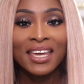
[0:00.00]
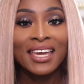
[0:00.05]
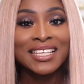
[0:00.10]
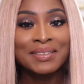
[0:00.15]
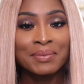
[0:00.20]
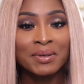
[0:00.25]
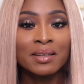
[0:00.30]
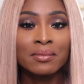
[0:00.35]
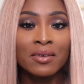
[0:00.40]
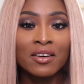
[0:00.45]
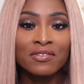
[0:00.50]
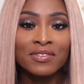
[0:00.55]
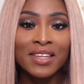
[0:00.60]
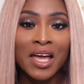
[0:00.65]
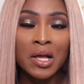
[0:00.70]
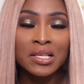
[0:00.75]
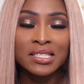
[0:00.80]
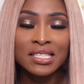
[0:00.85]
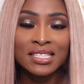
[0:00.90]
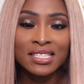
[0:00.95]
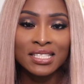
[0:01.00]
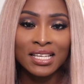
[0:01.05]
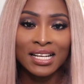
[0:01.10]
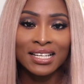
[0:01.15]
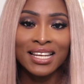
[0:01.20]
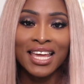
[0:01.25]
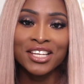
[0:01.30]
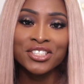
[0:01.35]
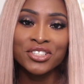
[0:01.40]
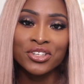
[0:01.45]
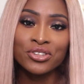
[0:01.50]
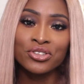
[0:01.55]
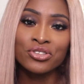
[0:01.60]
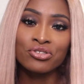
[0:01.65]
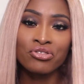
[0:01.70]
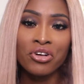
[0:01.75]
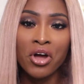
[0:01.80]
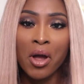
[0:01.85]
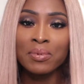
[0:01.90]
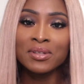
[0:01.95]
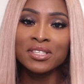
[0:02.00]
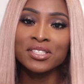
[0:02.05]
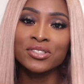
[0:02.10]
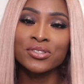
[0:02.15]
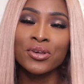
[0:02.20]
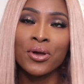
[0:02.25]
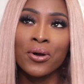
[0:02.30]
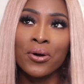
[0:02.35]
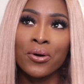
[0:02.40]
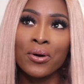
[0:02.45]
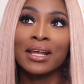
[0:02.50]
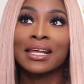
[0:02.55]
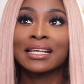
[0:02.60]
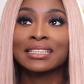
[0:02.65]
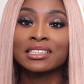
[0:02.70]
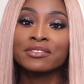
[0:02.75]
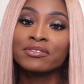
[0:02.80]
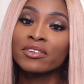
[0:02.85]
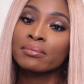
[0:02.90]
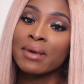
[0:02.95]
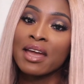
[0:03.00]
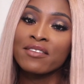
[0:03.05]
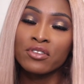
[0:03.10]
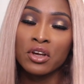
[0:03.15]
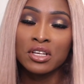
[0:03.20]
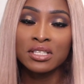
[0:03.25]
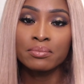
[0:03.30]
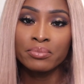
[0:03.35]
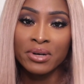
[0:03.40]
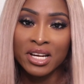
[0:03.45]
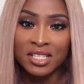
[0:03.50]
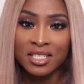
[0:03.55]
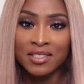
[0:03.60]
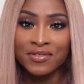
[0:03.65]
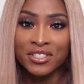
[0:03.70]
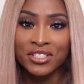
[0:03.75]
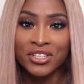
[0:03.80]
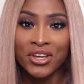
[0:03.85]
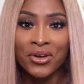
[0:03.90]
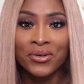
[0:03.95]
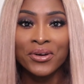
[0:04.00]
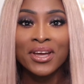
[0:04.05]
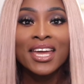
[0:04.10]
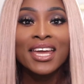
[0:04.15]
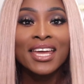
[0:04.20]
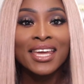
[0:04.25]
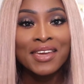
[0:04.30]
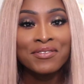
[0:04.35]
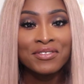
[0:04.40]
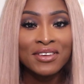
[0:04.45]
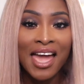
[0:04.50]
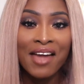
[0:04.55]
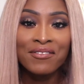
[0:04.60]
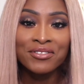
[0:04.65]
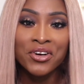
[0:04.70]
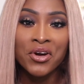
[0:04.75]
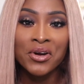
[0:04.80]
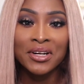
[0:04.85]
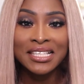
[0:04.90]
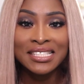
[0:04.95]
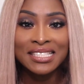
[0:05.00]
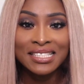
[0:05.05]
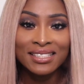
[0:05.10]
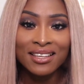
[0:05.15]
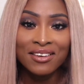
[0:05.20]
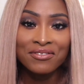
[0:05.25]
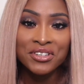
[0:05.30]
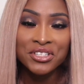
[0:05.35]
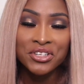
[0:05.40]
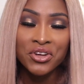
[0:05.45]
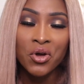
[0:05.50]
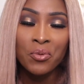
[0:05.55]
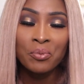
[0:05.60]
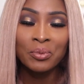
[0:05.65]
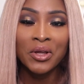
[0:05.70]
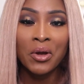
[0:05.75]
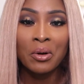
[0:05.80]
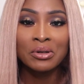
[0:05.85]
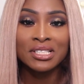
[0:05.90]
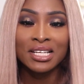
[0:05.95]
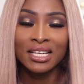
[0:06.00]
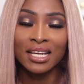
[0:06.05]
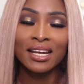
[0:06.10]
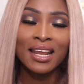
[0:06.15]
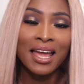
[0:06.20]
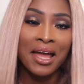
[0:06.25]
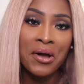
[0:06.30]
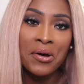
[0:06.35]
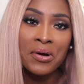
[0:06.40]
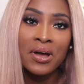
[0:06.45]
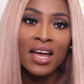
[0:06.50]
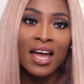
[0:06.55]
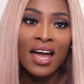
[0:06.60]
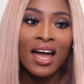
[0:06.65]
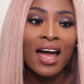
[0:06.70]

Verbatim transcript: It's been a month now since the collection dropped, so and I did film my first impressions video. If you haven't already seen that video, go check it out.